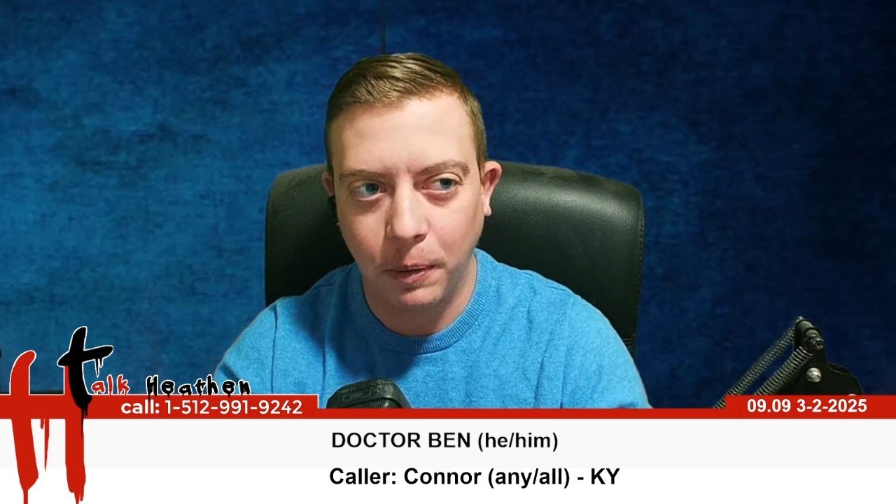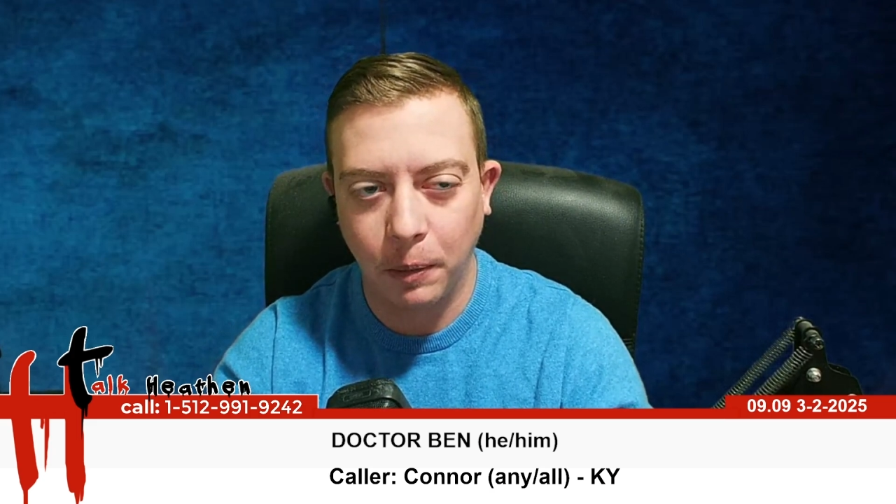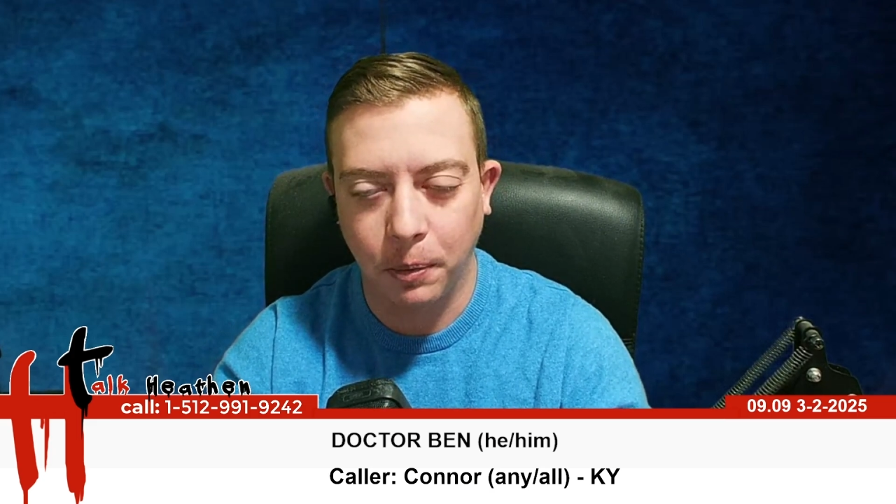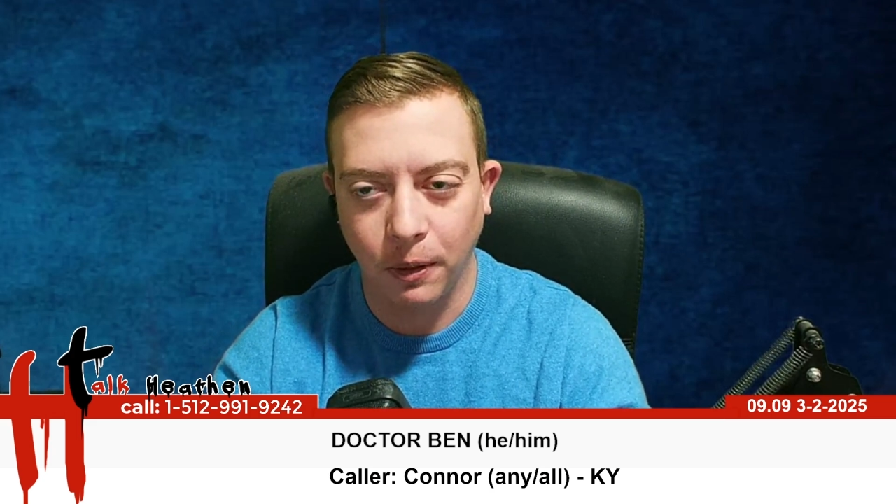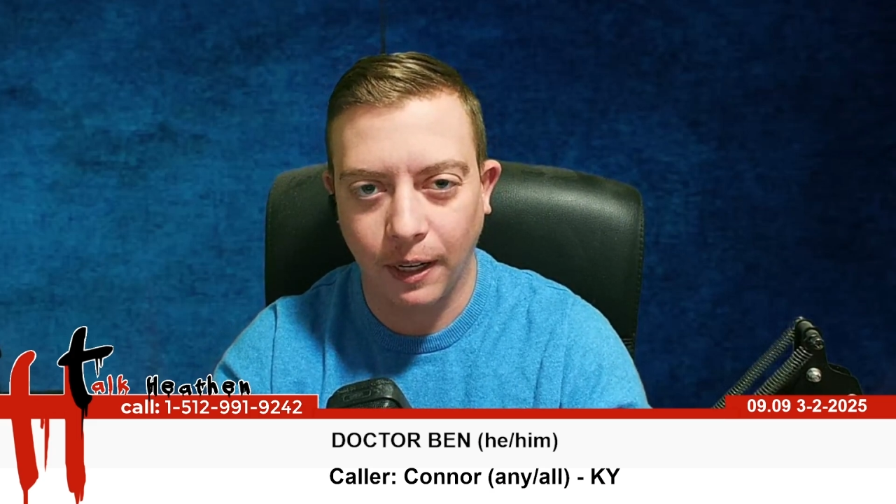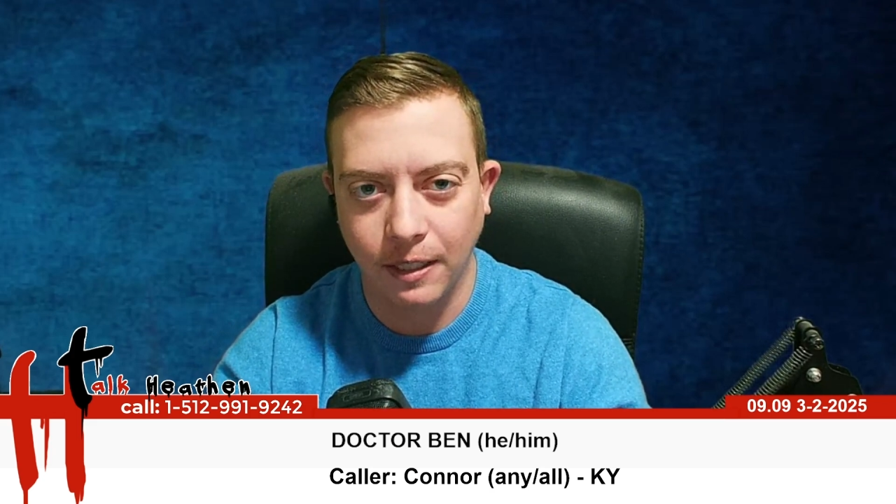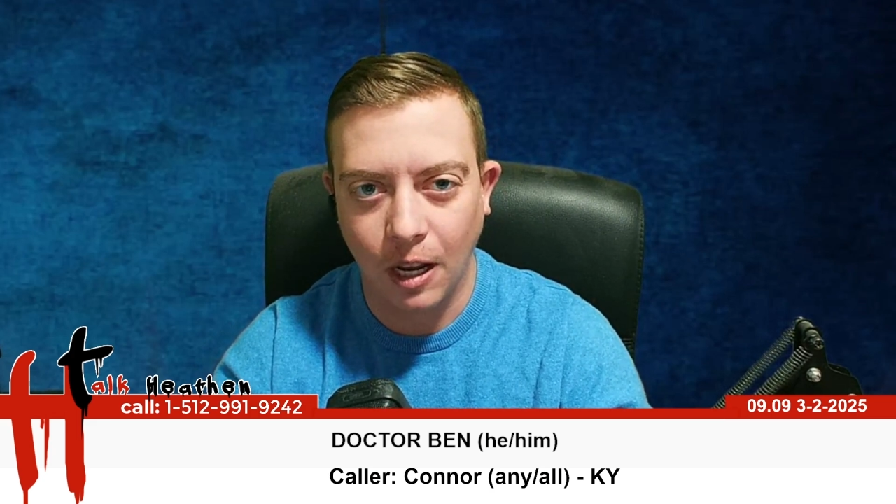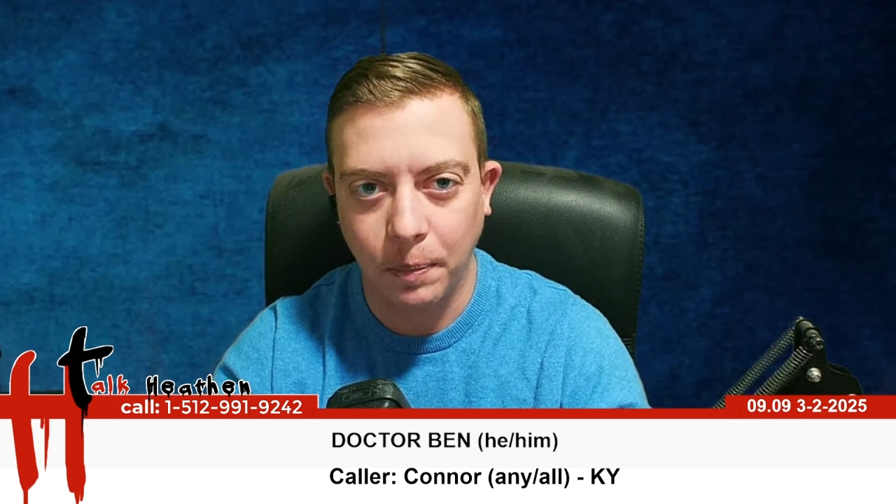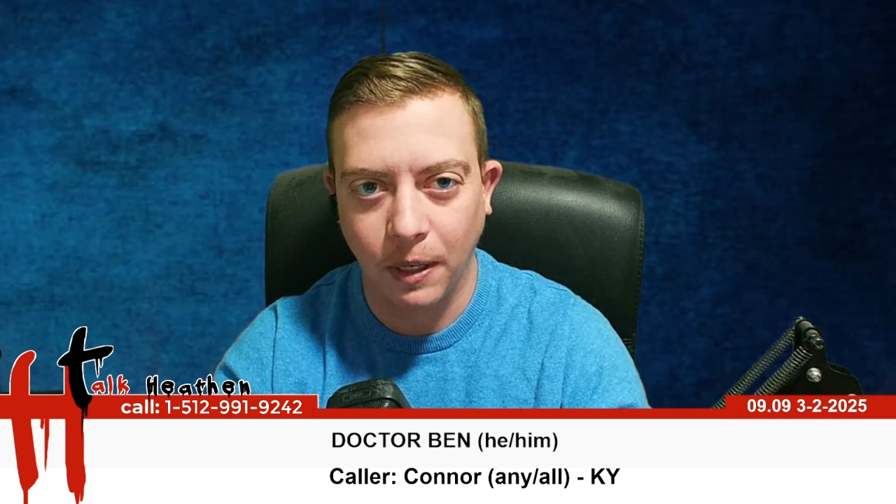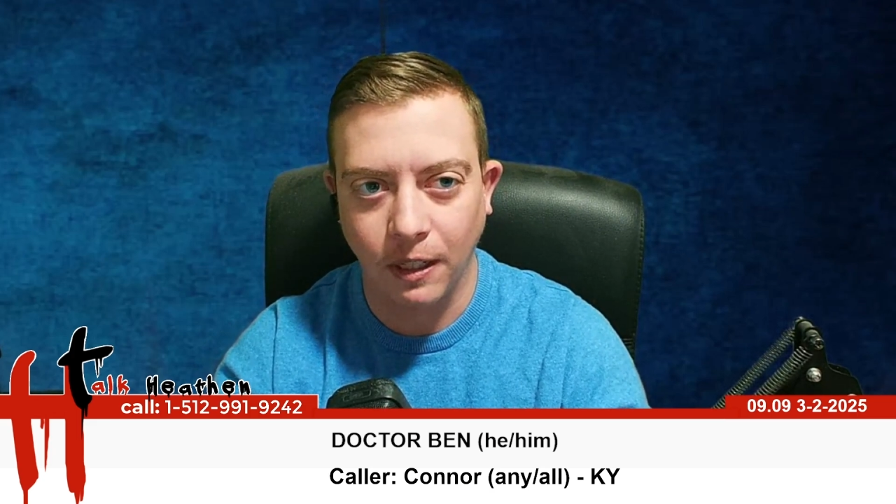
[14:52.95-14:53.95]
people
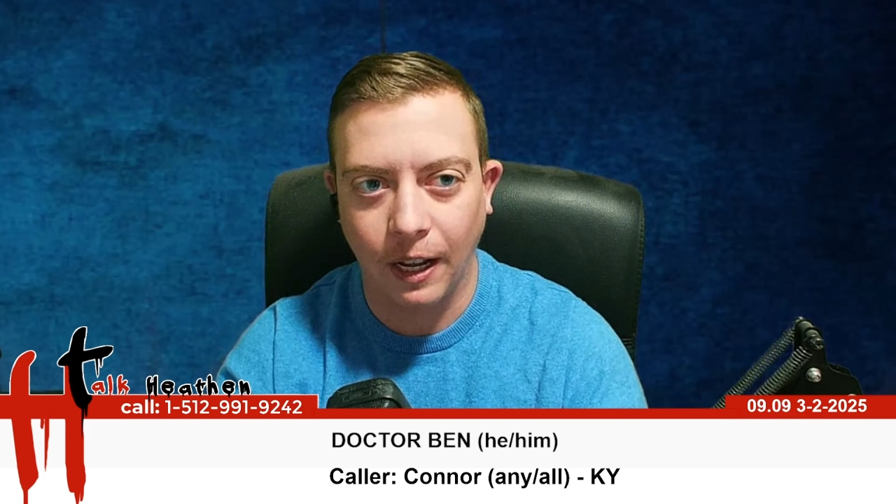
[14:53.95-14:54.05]
accepted.